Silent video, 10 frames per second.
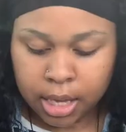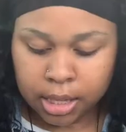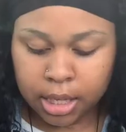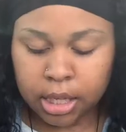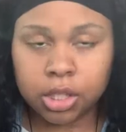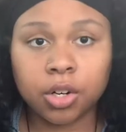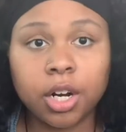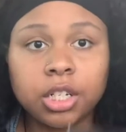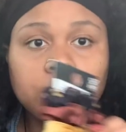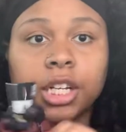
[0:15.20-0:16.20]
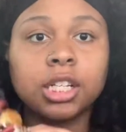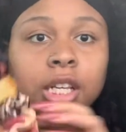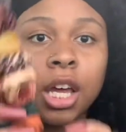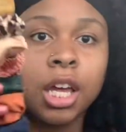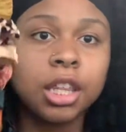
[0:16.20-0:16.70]
these scrunchies
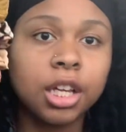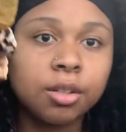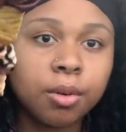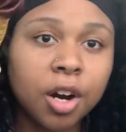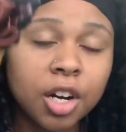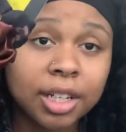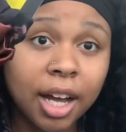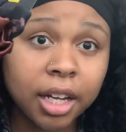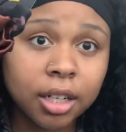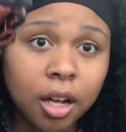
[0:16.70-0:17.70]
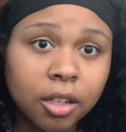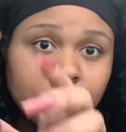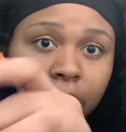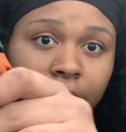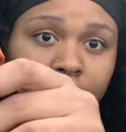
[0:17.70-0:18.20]
these were nine dollars at